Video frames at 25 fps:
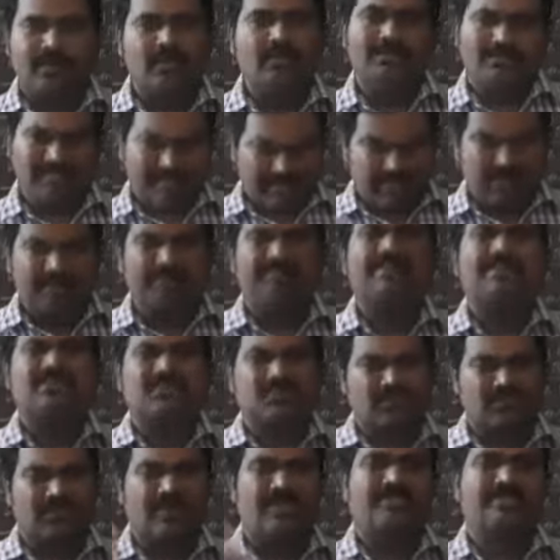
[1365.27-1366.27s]
Some of the
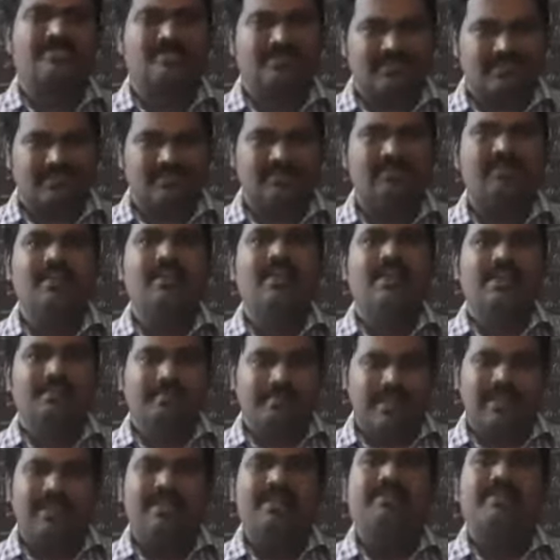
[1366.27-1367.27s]
students
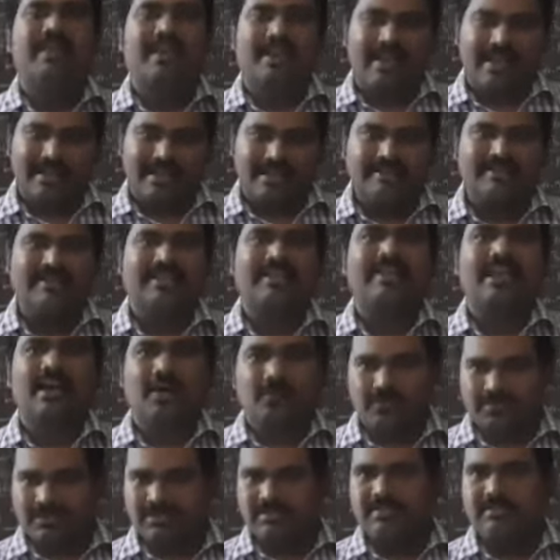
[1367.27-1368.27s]
may even arise
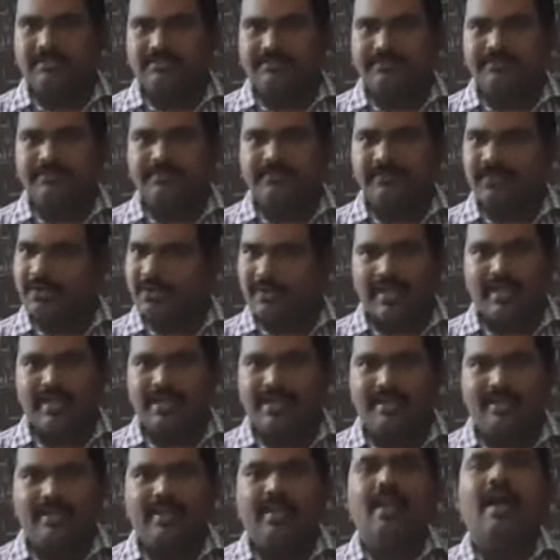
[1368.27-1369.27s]
doubts. Okay.
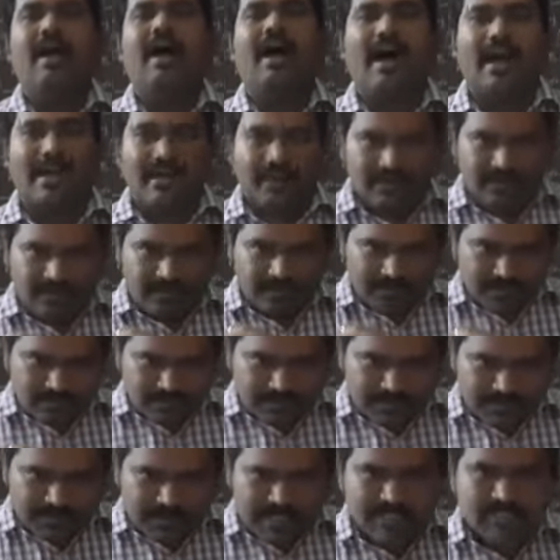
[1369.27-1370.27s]
And
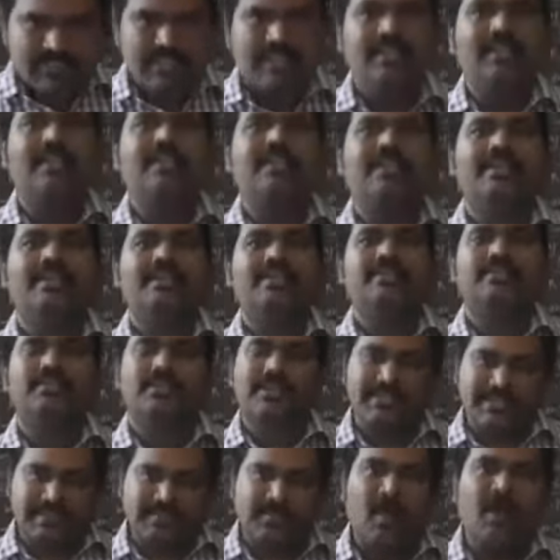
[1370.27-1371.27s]
especially
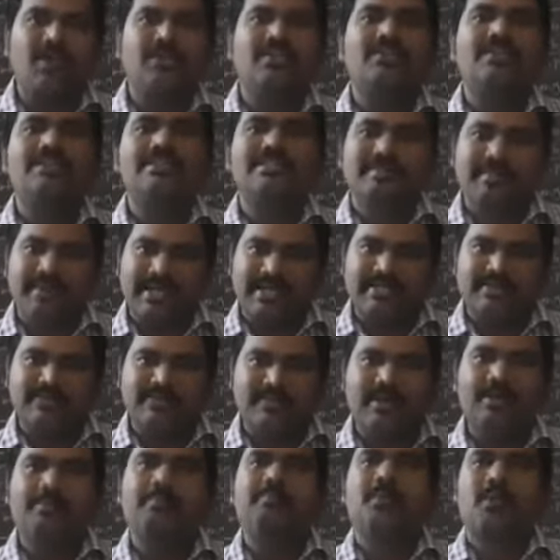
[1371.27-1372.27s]
this module is meant
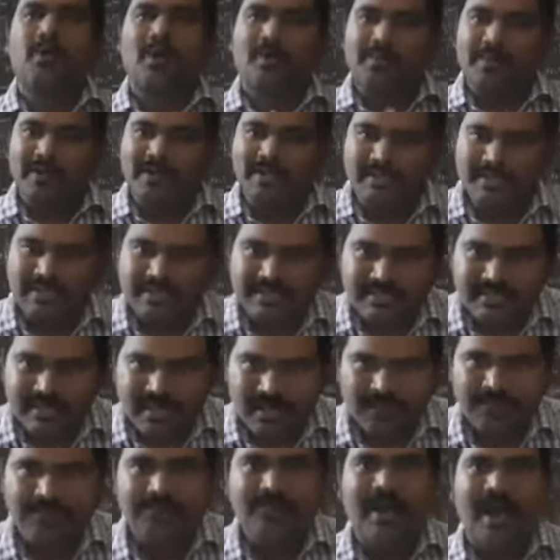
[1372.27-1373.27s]
for properties
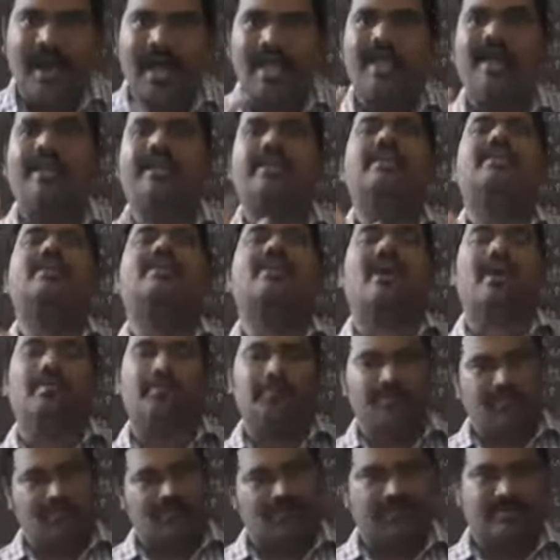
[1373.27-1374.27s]
of ionic
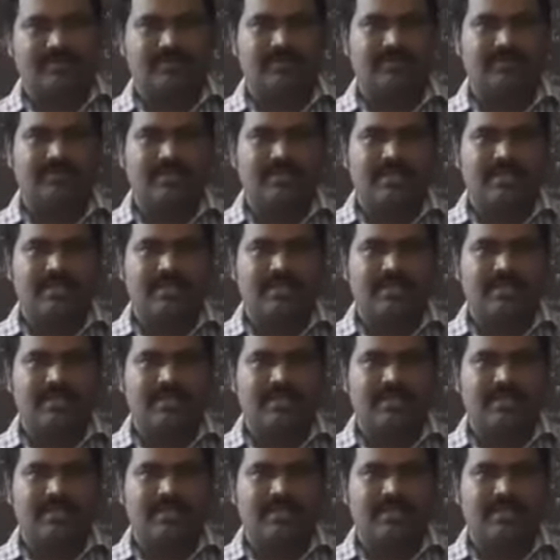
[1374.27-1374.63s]
compounds.